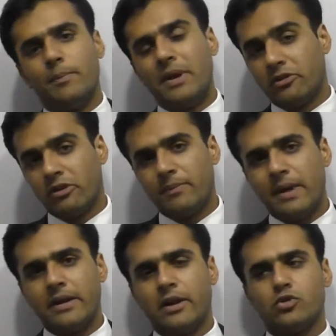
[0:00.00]
basic rate
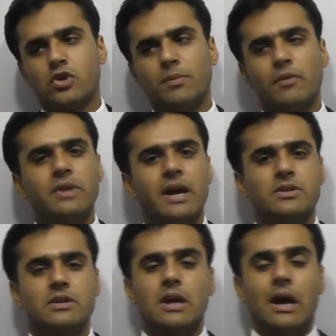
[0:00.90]
band, and on top of
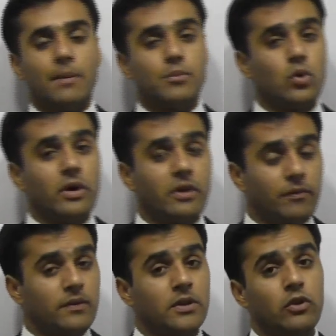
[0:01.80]
that up to
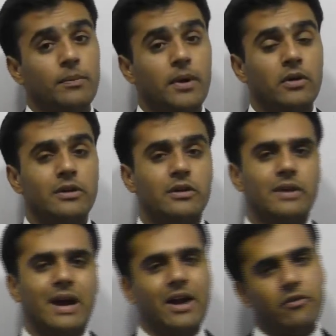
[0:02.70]
£150,000 it
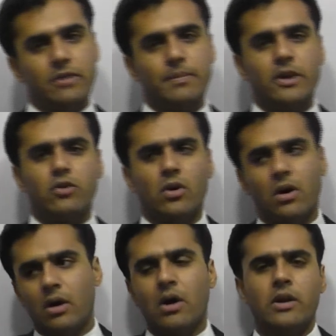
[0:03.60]
is higher rate band,
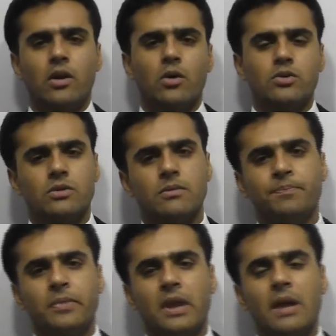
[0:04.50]
and on
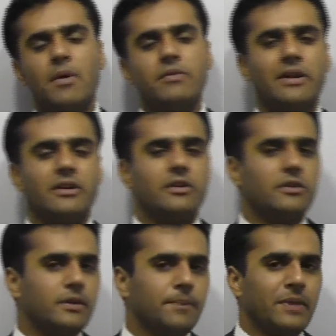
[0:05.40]
above that it
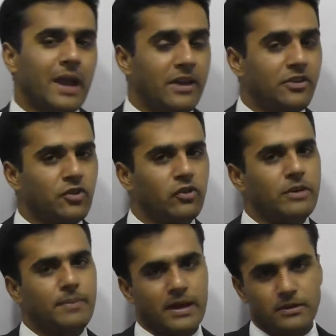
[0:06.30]
is additional
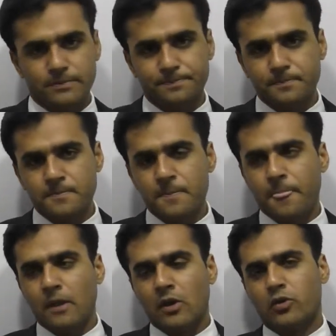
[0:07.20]
rate band.
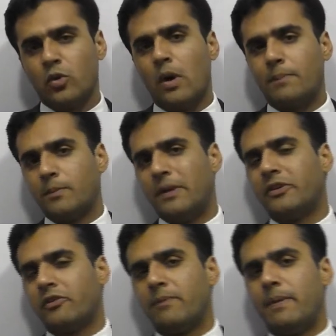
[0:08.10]
So up to
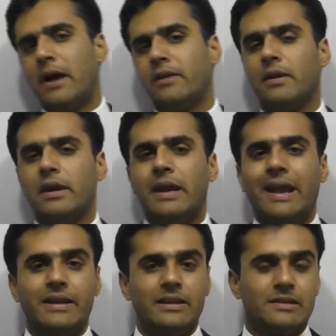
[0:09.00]
basic rate band
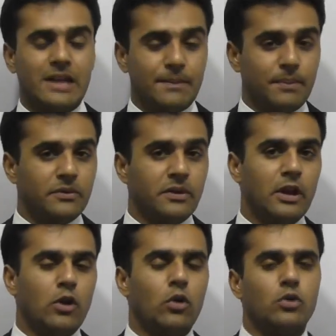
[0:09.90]
it is
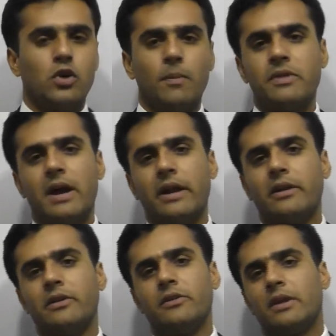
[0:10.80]
10%, and on top of that
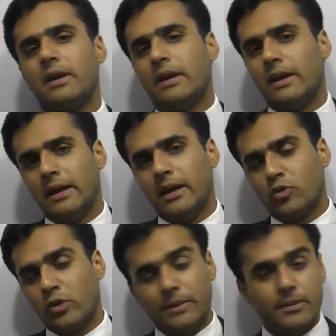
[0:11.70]
it is
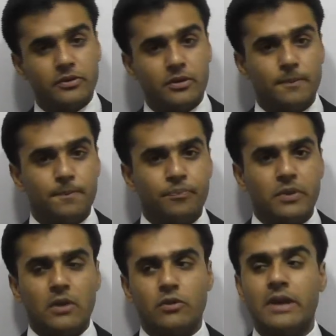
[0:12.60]
20%.
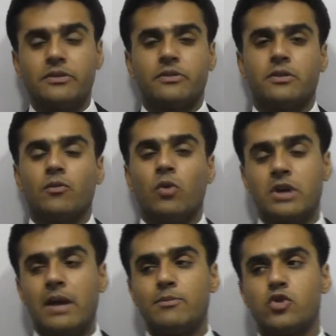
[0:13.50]
So that's
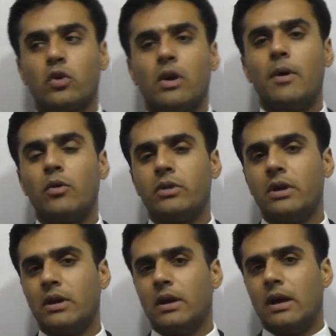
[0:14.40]
what I'm talking about,
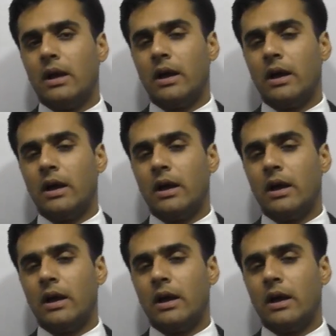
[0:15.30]
the